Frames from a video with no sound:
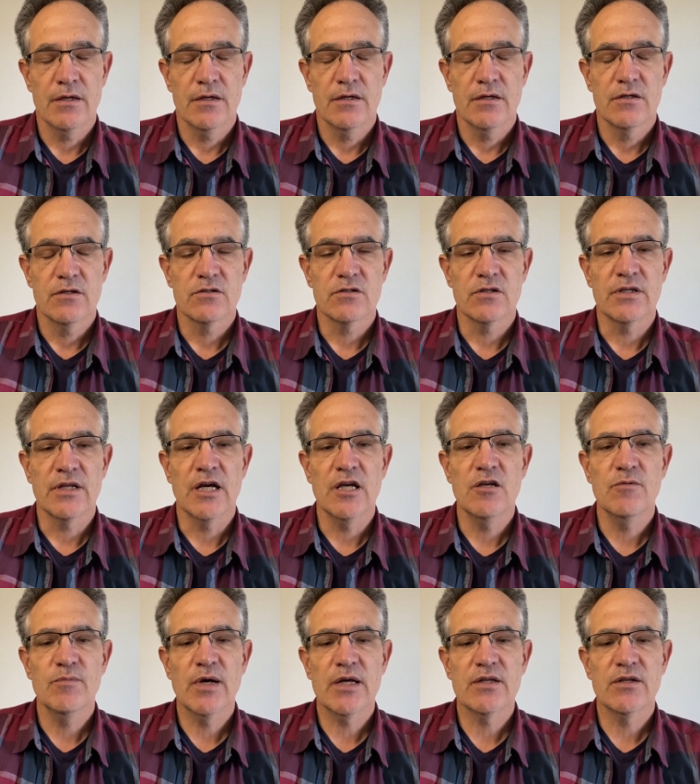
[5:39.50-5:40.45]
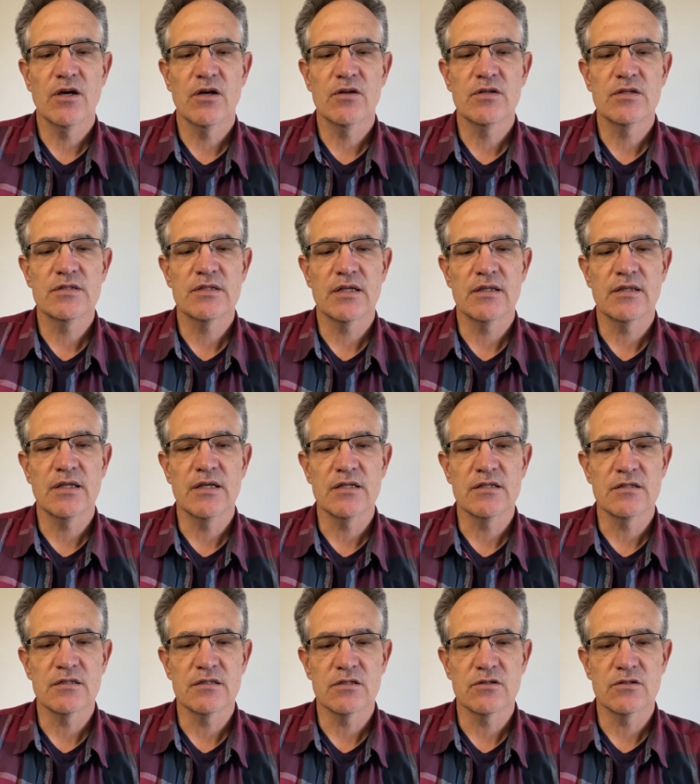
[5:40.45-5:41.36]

So now you might notice that there's